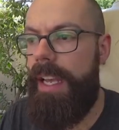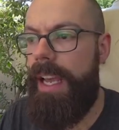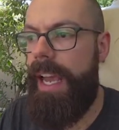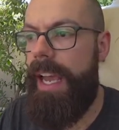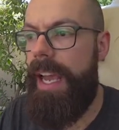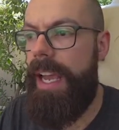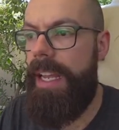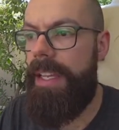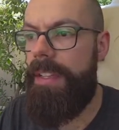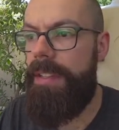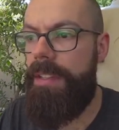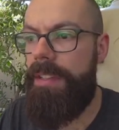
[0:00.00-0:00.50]

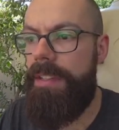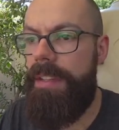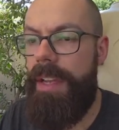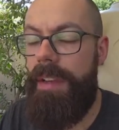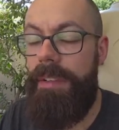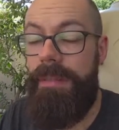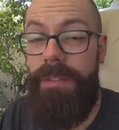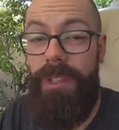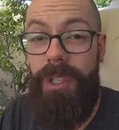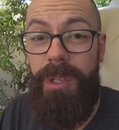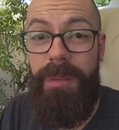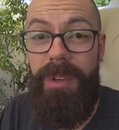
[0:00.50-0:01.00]
And
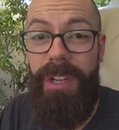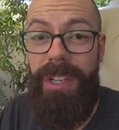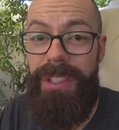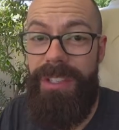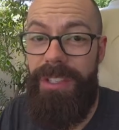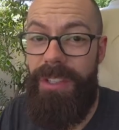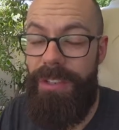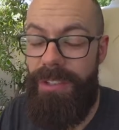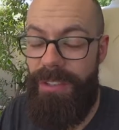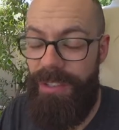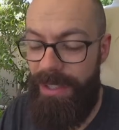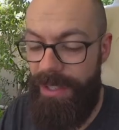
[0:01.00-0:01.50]
at
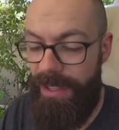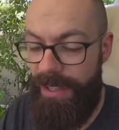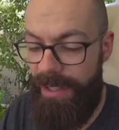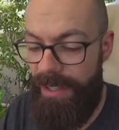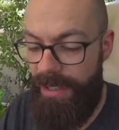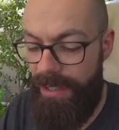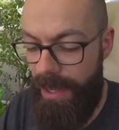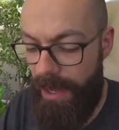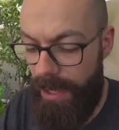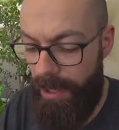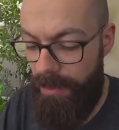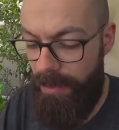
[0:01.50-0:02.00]

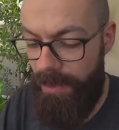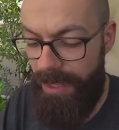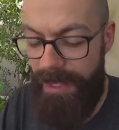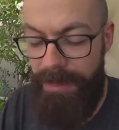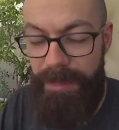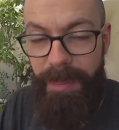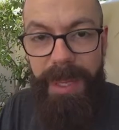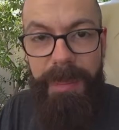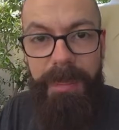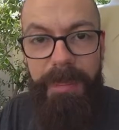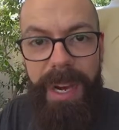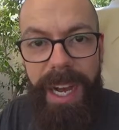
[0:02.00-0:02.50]
verbalize.science, I want to
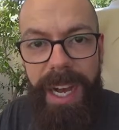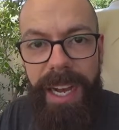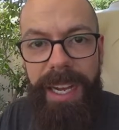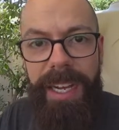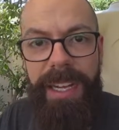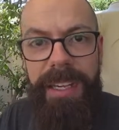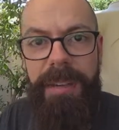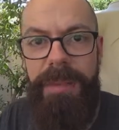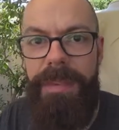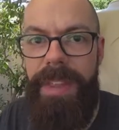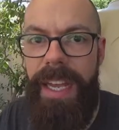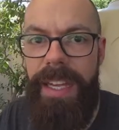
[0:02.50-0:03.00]
be
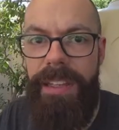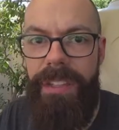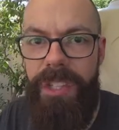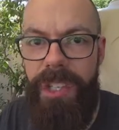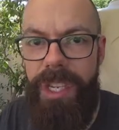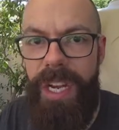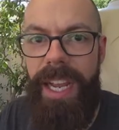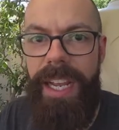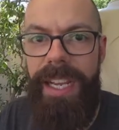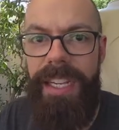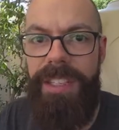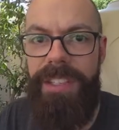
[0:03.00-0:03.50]
part of that
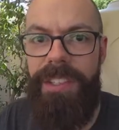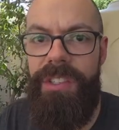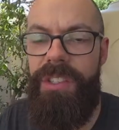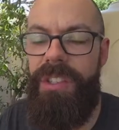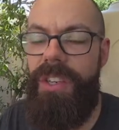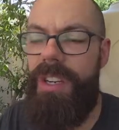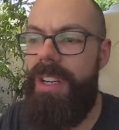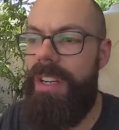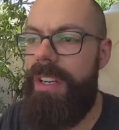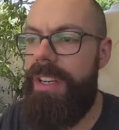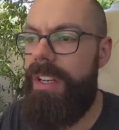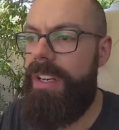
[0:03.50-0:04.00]

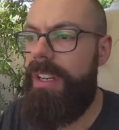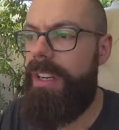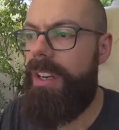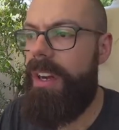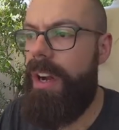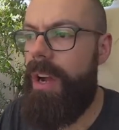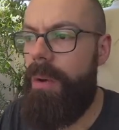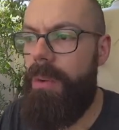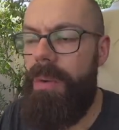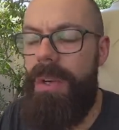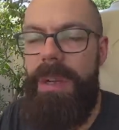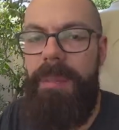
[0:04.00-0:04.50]
change.
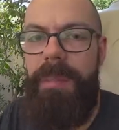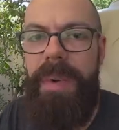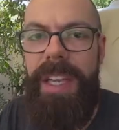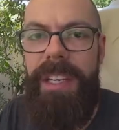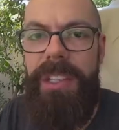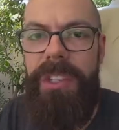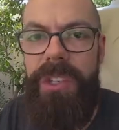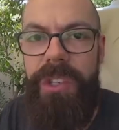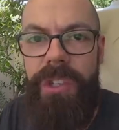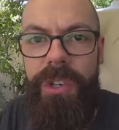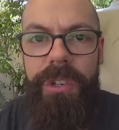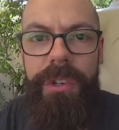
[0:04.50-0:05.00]
I want to
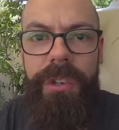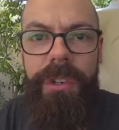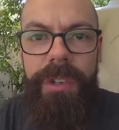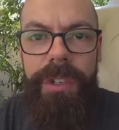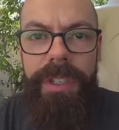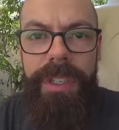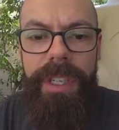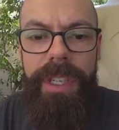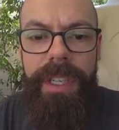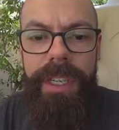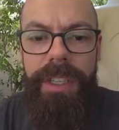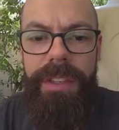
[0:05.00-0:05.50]
make
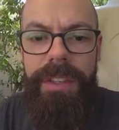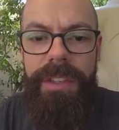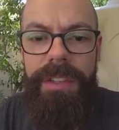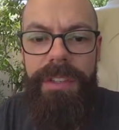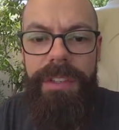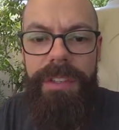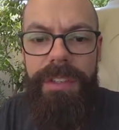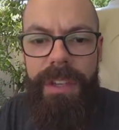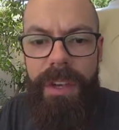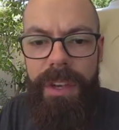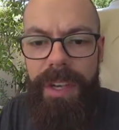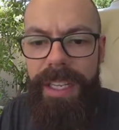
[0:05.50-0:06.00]
sure that
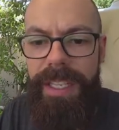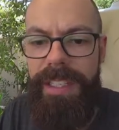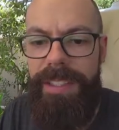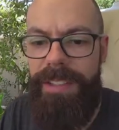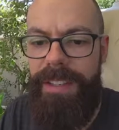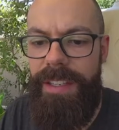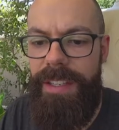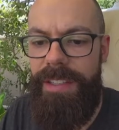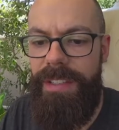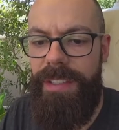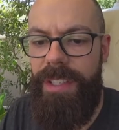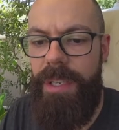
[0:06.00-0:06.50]

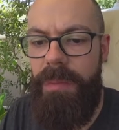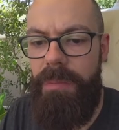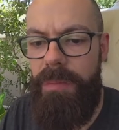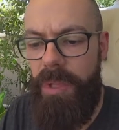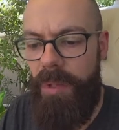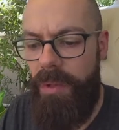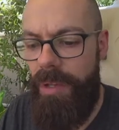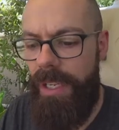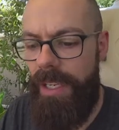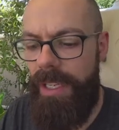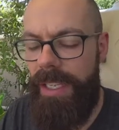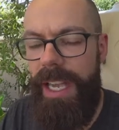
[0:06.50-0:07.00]
scientists
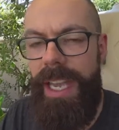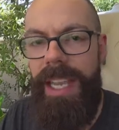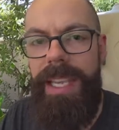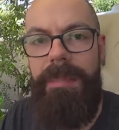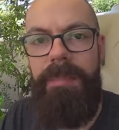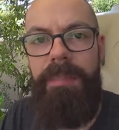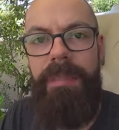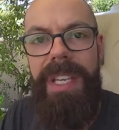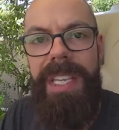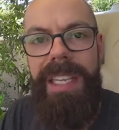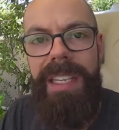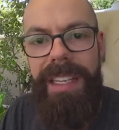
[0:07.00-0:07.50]
communicate
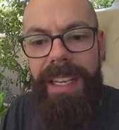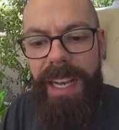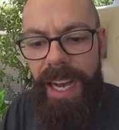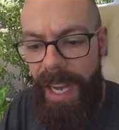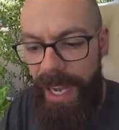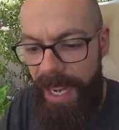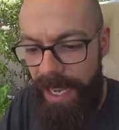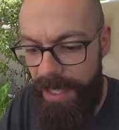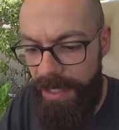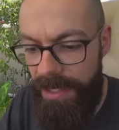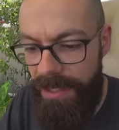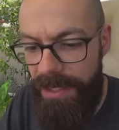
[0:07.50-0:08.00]

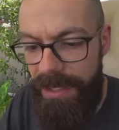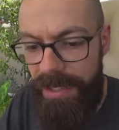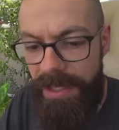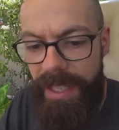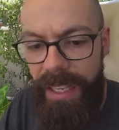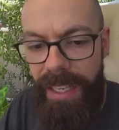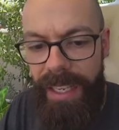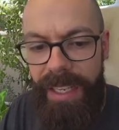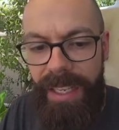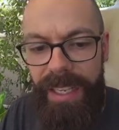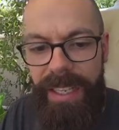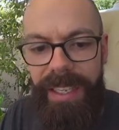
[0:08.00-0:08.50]
because
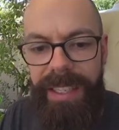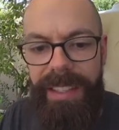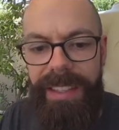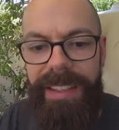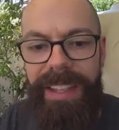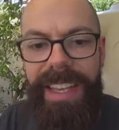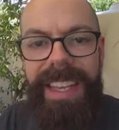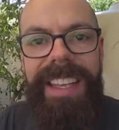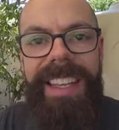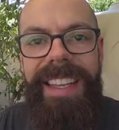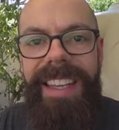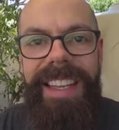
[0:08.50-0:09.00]

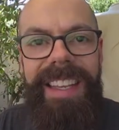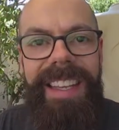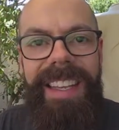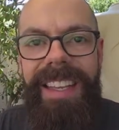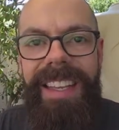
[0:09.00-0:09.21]
they